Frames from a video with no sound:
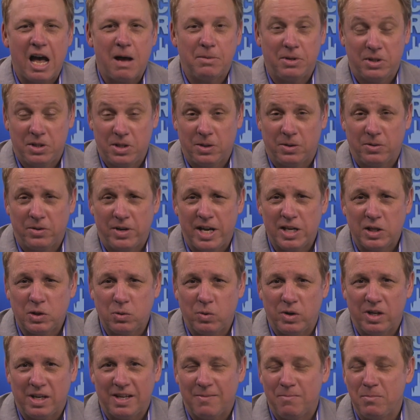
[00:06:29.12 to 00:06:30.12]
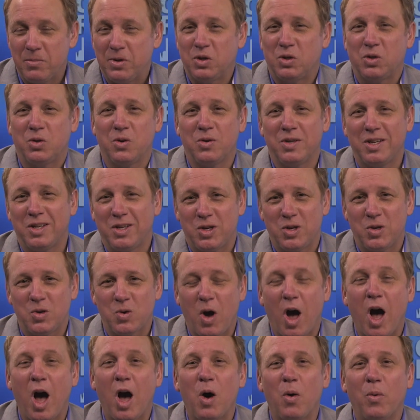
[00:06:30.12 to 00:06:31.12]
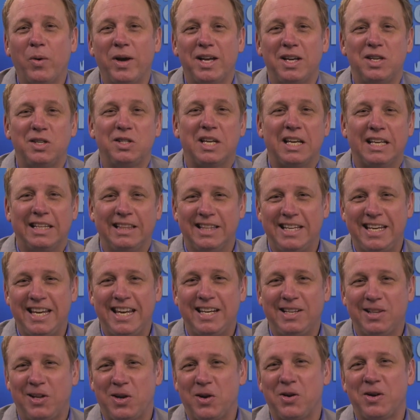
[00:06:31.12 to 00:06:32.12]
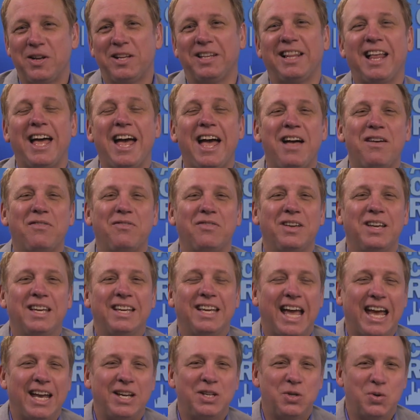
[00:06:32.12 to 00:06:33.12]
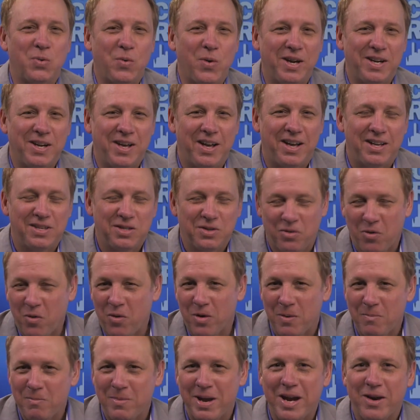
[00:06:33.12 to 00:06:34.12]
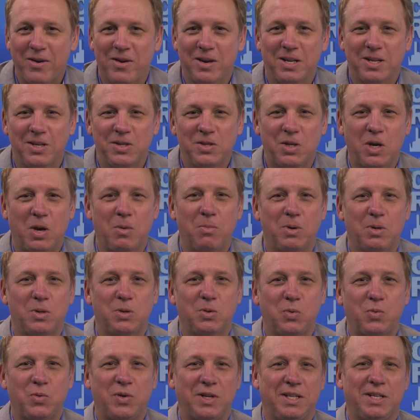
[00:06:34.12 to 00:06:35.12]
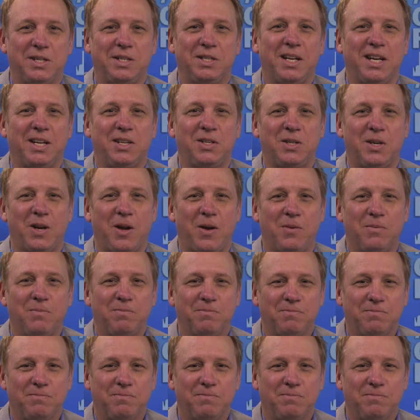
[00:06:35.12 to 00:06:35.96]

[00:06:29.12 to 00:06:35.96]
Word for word: Until next week, be sure that you always lead, learn, and laugh, and join us for America's Commercial Real Estate Show.